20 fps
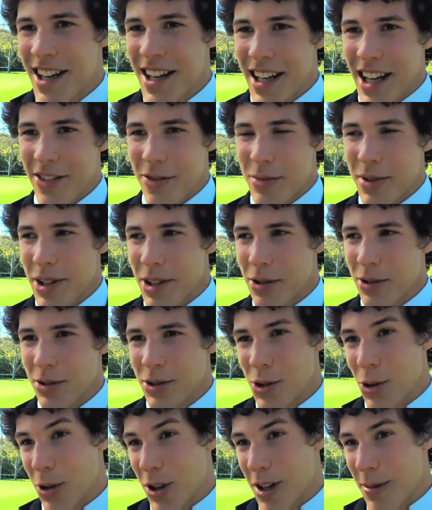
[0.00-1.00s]
give them a little
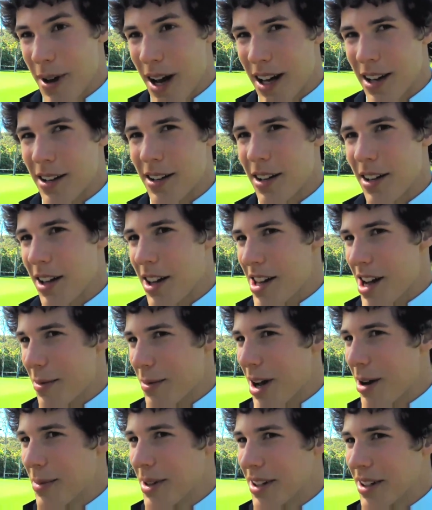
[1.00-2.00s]
talk about the
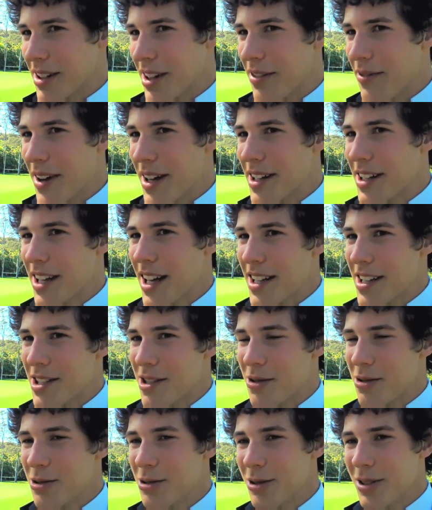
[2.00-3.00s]
upcoming event at
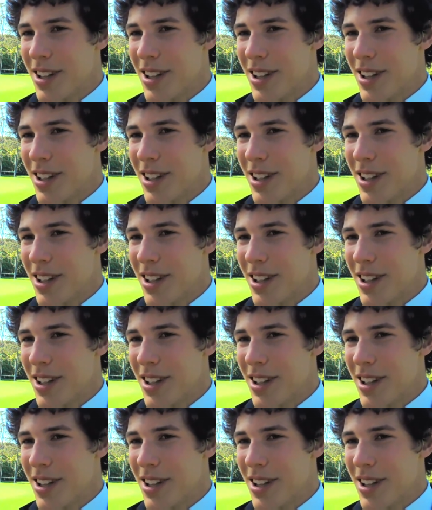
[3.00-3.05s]
school,